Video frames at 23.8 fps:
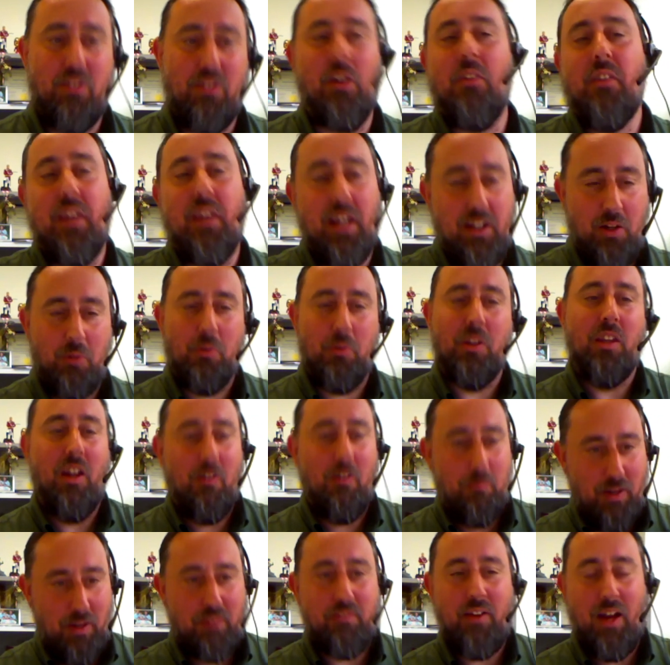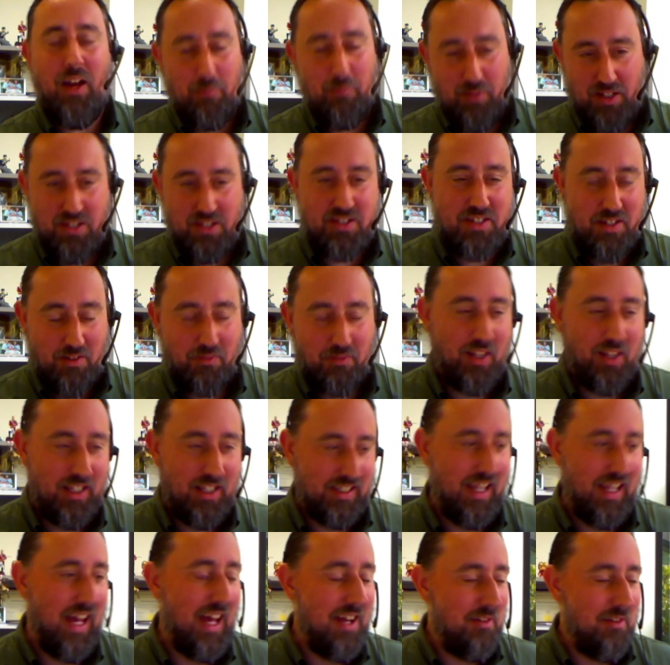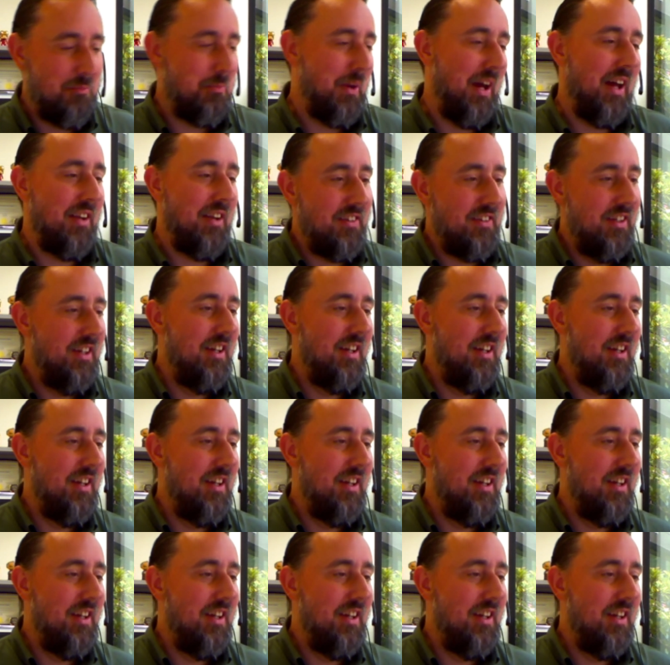Not that I don't love my family and stuff like that, but